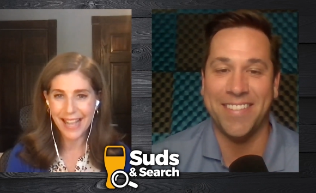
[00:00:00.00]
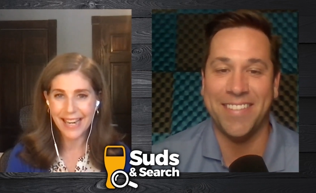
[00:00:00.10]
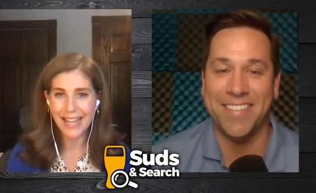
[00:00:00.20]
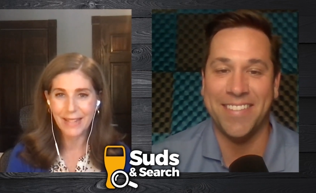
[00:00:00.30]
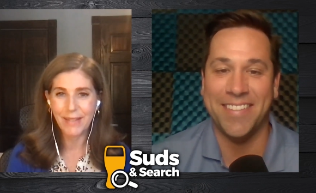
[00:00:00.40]
Speaker 1: at
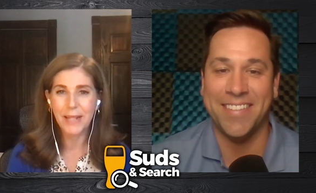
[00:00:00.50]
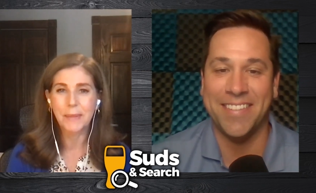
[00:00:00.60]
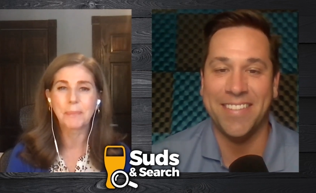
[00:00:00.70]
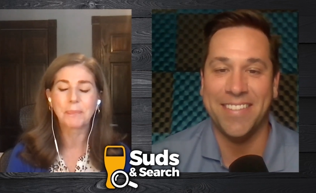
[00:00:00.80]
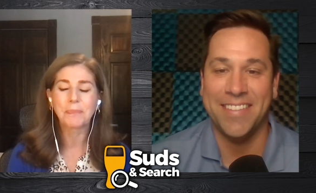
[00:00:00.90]
Honeywell.
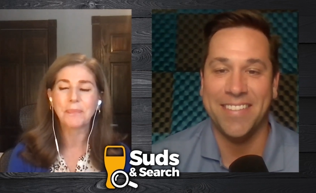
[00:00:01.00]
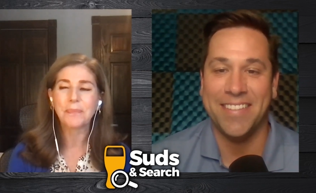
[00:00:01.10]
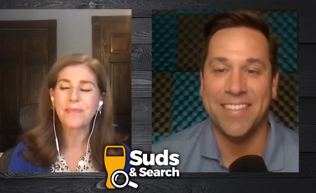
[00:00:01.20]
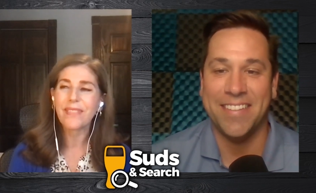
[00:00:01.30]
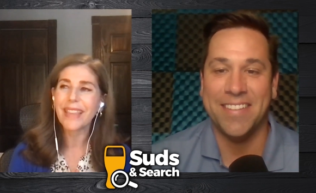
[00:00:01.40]

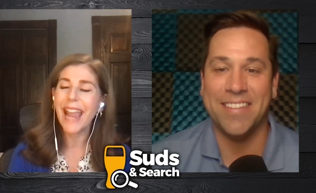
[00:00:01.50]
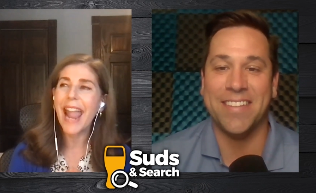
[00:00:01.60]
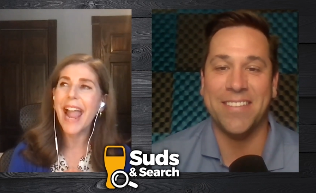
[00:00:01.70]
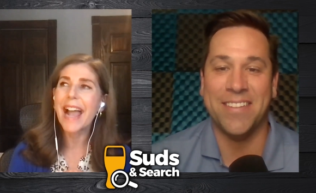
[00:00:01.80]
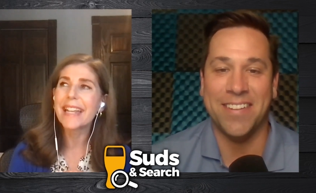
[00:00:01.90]

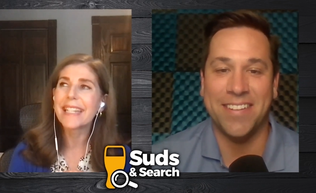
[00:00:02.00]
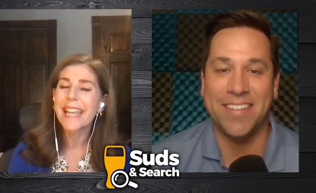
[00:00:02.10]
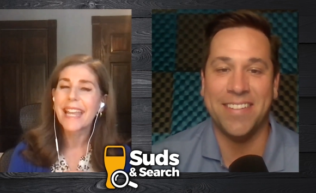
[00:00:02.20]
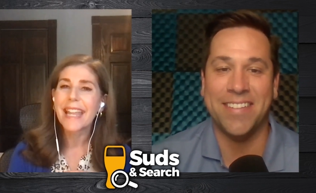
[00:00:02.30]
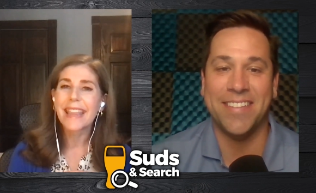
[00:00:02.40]
And
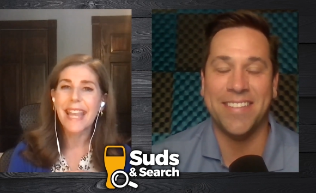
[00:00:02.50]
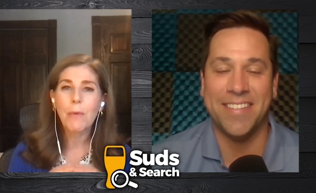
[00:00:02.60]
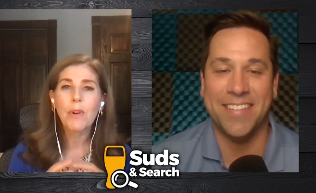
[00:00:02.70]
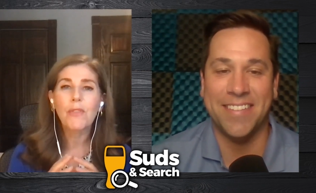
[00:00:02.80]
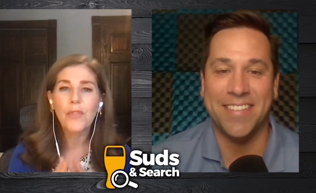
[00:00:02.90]
they
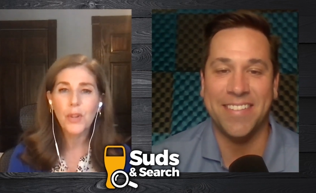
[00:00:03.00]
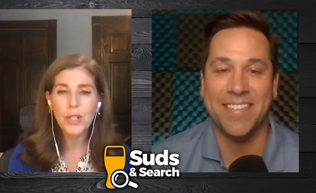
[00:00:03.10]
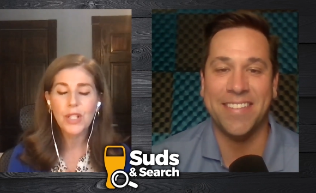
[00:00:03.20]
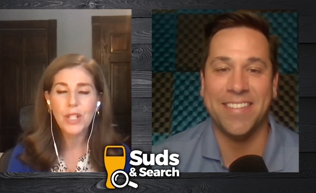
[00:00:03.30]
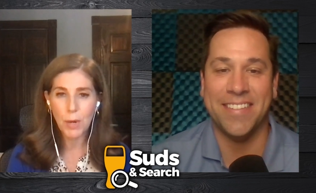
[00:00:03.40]
were
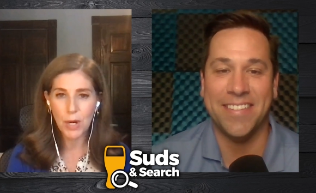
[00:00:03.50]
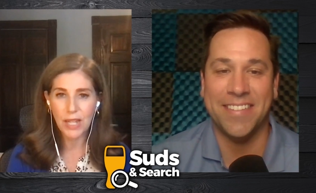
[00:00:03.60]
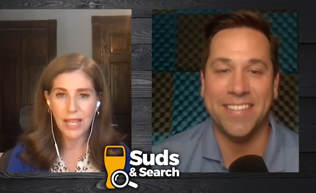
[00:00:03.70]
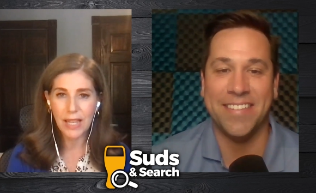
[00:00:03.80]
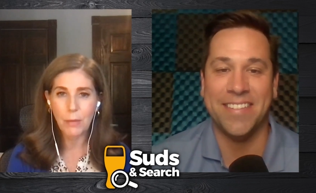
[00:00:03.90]
first to
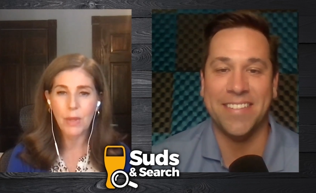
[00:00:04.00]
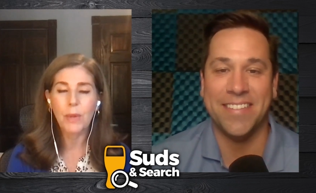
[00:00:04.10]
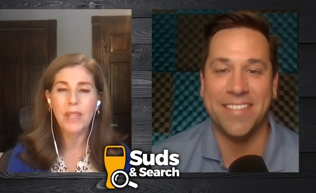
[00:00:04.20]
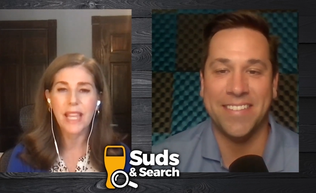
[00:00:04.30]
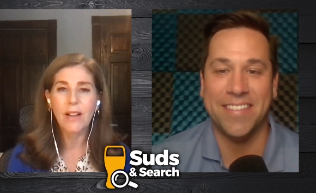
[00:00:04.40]
market with
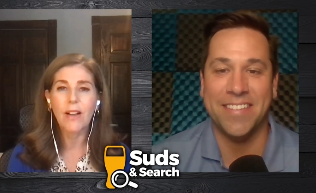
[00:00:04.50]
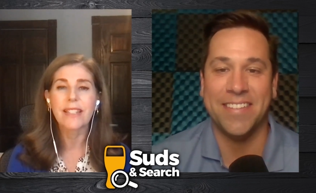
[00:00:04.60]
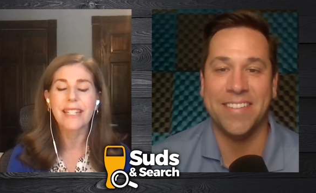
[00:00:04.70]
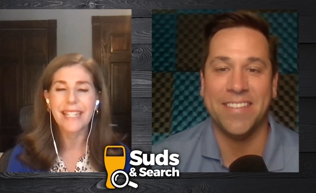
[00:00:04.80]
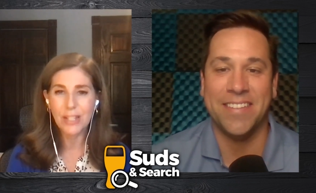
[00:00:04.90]
what they called
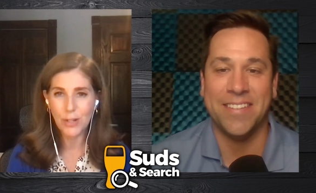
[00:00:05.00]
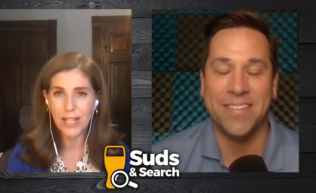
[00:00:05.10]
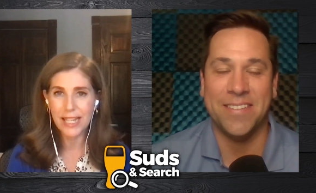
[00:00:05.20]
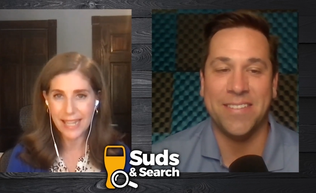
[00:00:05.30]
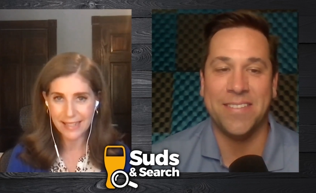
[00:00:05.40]
an
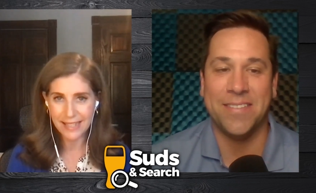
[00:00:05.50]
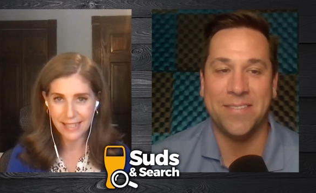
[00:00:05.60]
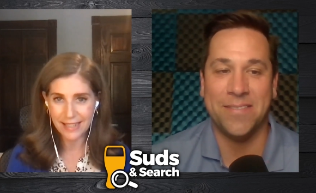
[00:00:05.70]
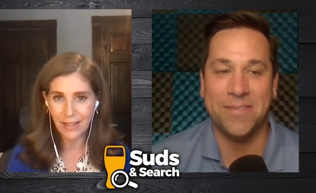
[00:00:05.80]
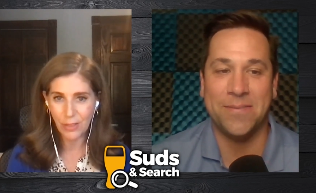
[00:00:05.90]

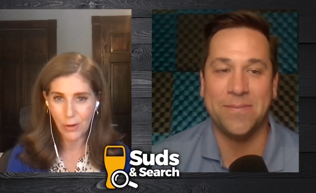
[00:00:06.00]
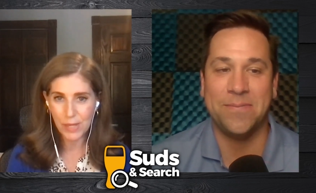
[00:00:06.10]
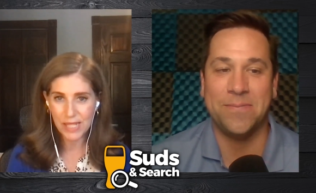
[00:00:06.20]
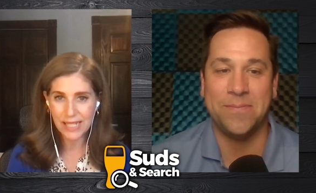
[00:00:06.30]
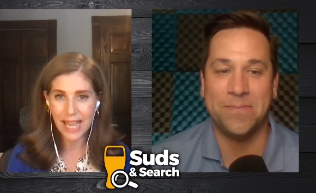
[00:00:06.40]
interconnected
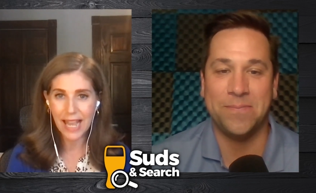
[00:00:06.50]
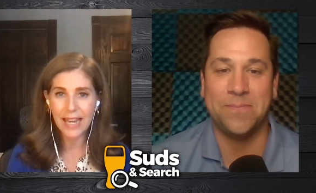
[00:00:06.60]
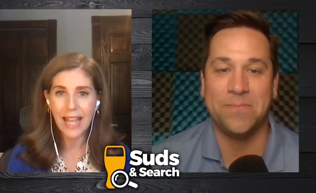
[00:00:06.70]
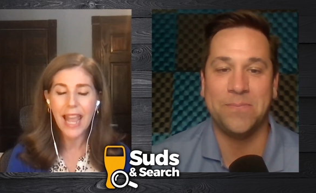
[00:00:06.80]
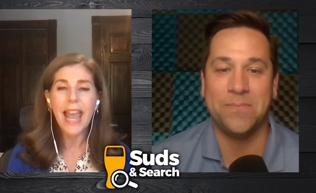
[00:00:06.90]
thermostat.
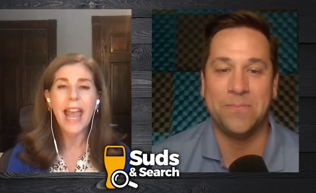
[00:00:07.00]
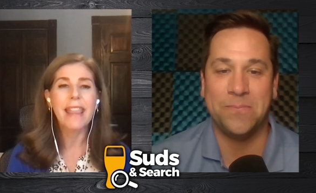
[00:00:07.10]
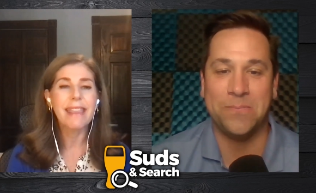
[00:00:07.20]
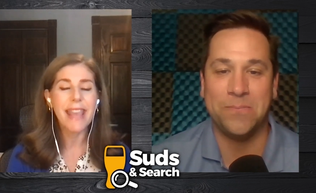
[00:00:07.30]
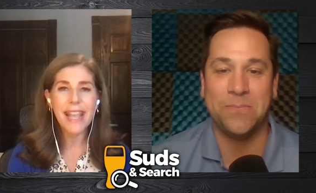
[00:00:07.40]

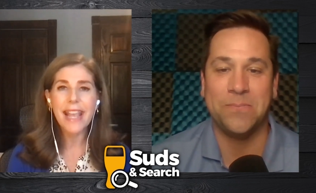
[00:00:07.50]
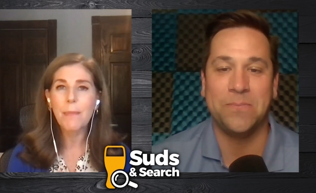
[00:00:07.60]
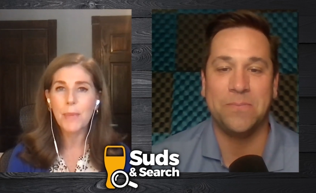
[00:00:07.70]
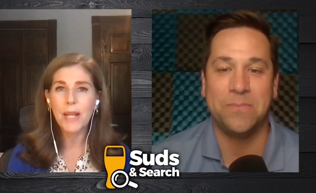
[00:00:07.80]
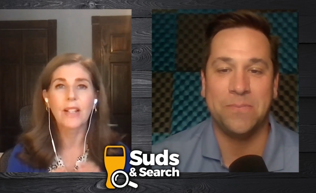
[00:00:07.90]
And they
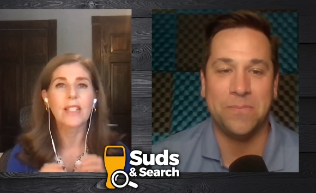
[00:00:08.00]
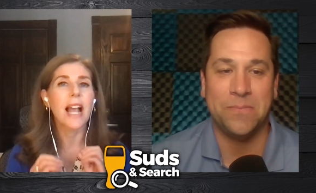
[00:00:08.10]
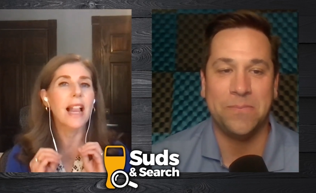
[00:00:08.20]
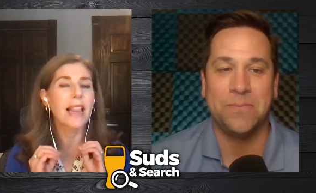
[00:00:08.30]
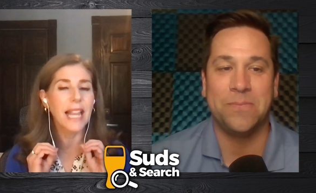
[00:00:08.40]
had built
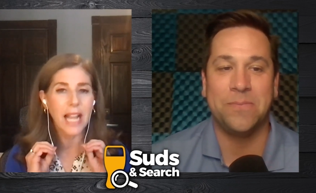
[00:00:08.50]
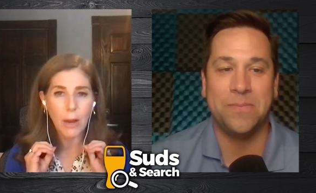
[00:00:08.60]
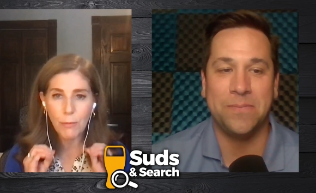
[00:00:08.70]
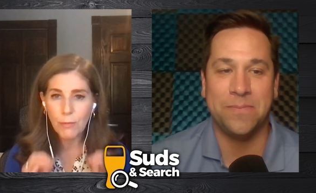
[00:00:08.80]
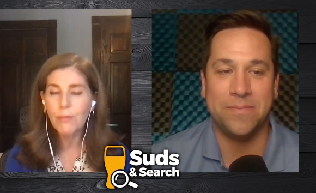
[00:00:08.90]
like a
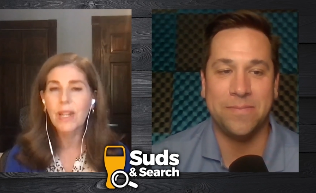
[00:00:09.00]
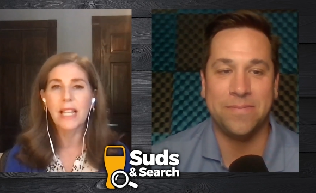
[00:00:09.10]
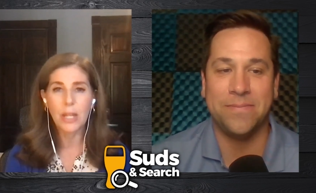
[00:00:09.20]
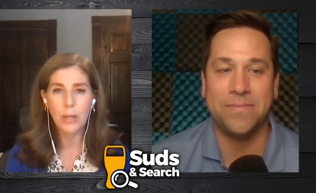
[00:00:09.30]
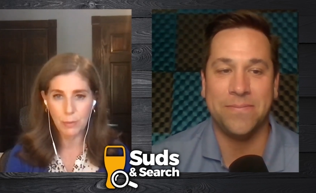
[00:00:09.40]

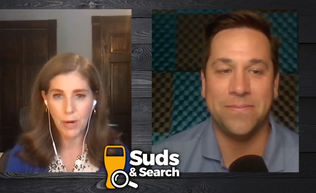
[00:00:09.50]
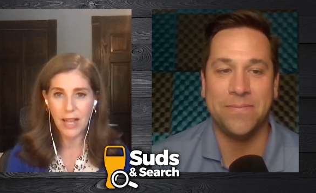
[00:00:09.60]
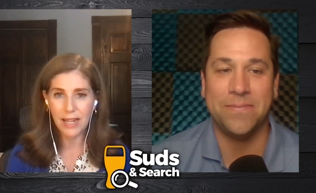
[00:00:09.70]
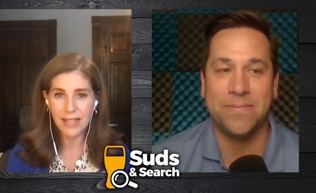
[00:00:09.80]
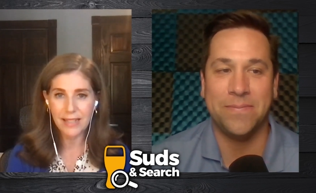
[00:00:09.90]
really good
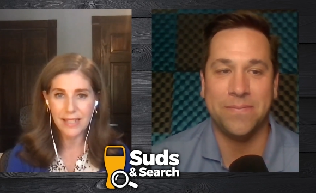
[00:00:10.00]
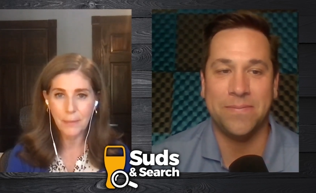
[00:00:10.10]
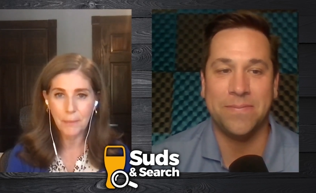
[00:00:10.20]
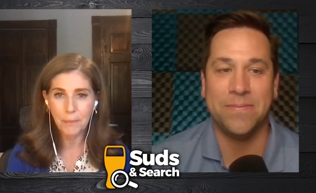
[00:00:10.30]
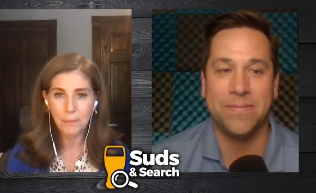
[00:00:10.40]
product.
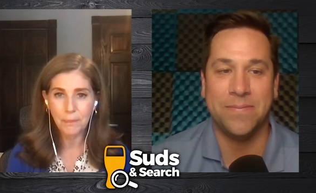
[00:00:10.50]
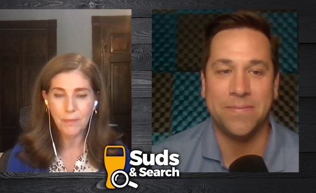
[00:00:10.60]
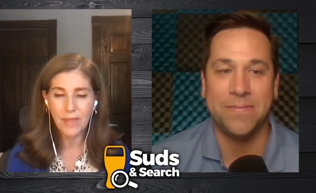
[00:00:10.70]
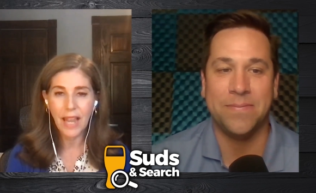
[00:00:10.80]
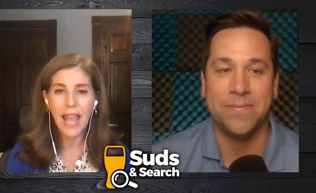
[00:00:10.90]

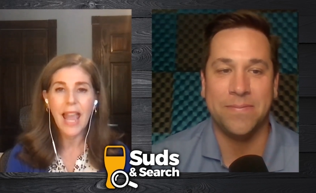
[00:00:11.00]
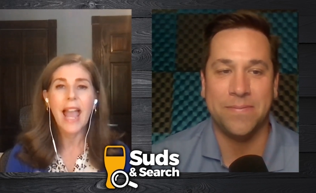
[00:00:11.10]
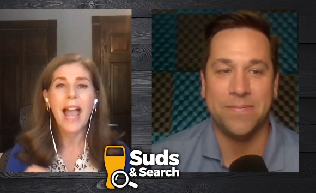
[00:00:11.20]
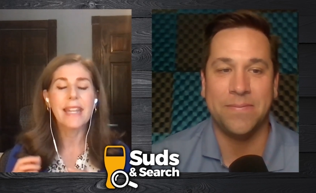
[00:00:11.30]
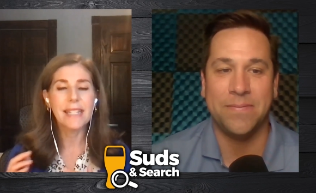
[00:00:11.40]

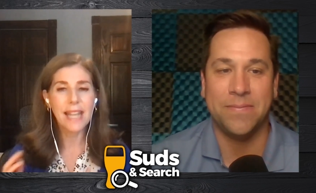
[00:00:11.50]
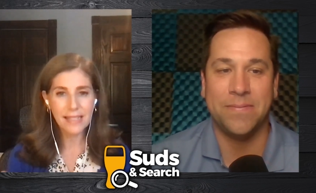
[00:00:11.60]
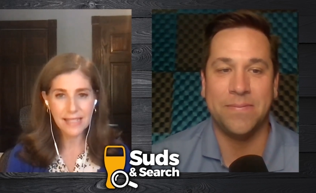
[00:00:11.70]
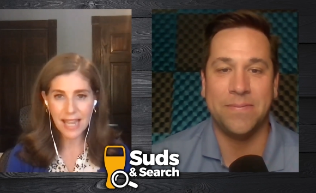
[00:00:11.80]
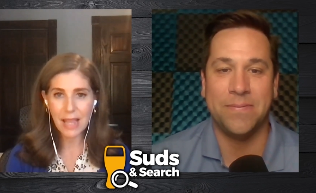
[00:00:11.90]
And
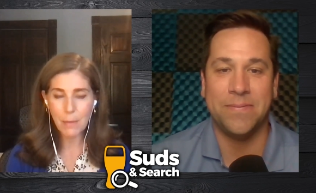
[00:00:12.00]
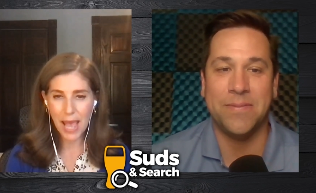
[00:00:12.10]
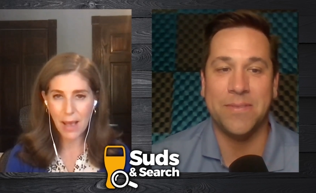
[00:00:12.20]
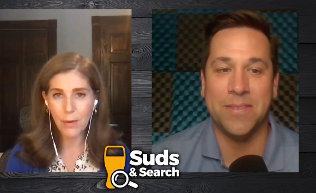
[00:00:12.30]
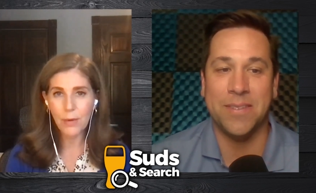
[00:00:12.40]
Nest came
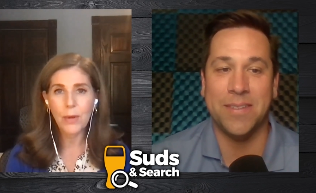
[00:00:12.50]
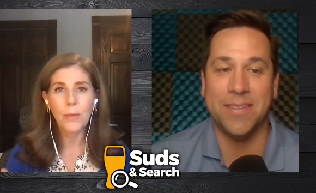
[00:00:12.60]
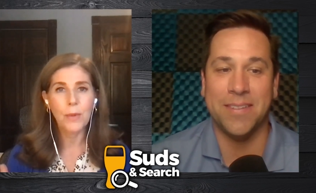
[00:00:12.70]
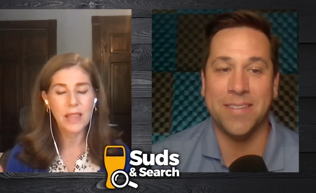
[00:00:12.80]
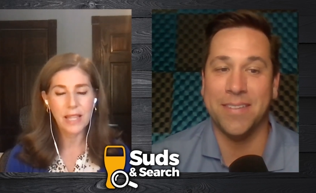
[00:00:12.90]
out
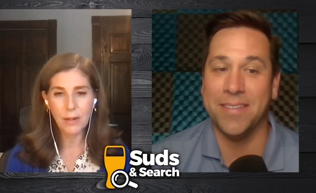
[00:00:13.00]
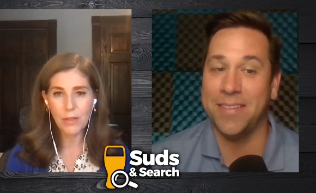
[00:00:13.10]
with their